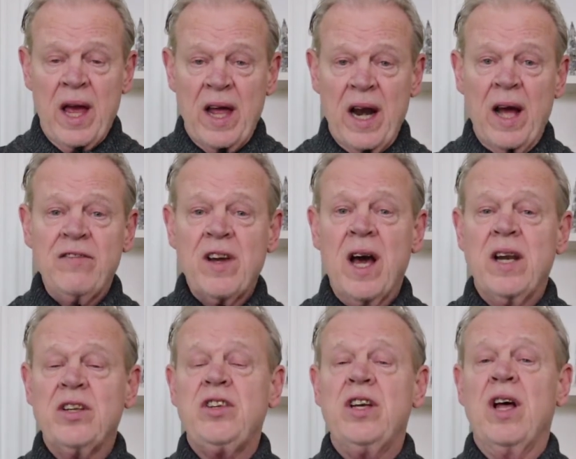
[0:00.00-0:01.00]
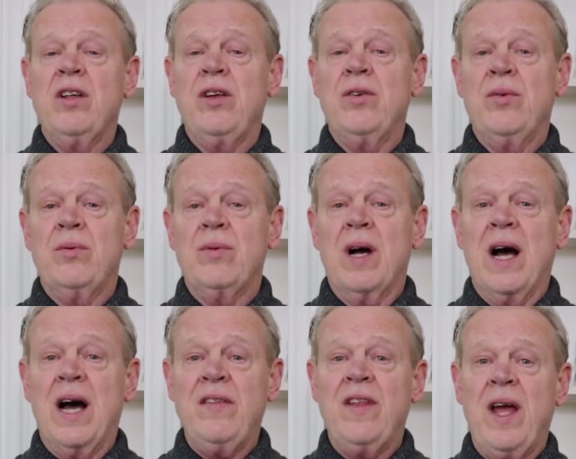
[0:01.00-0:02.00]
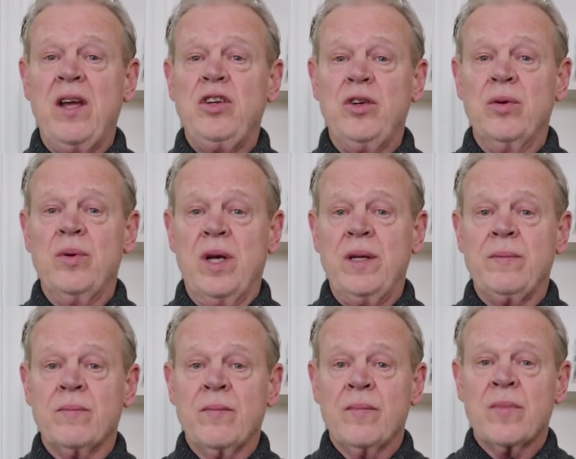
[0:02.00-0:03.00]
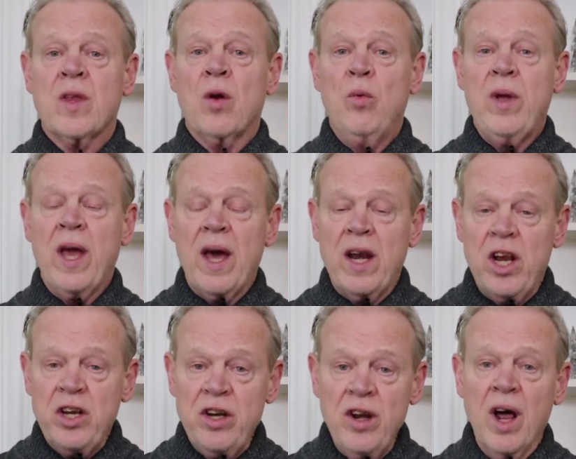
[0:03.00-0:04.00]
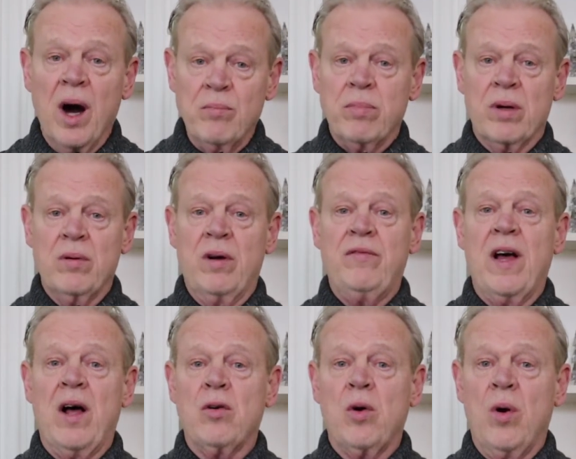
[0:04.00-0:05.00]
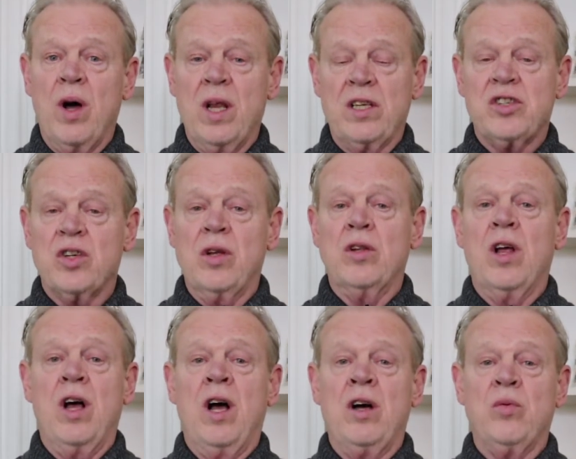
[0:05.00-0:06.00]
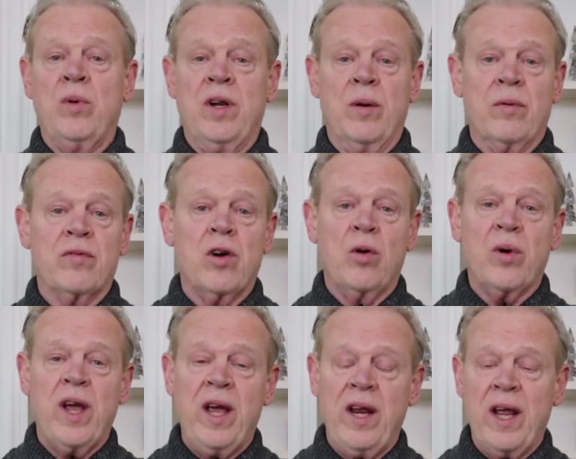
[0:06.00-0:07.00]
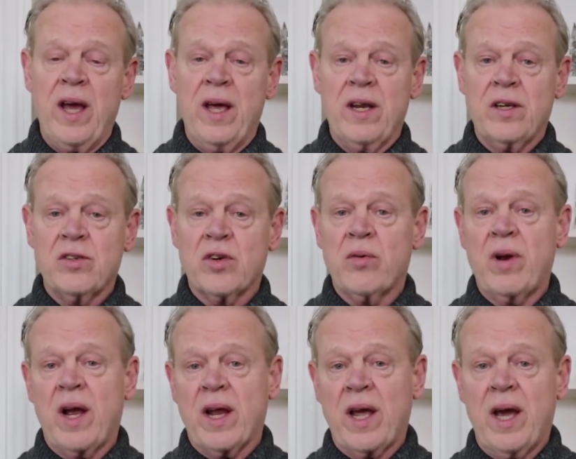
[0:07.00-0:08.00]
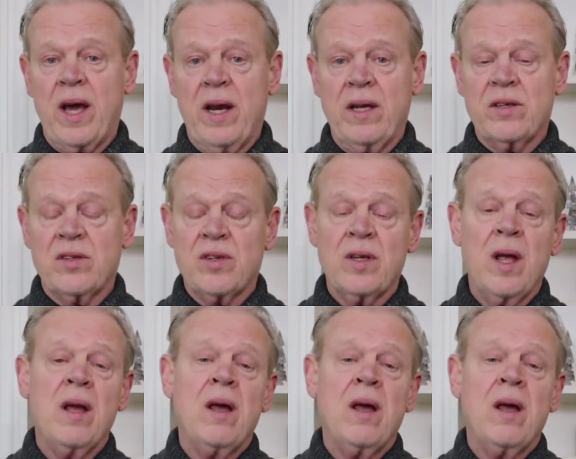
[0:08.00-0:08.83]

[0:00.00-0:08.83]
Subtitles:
And I've got to tell you, on that unit, we had a number of alcoholics along with a number of cocaine addicts, crack addicts,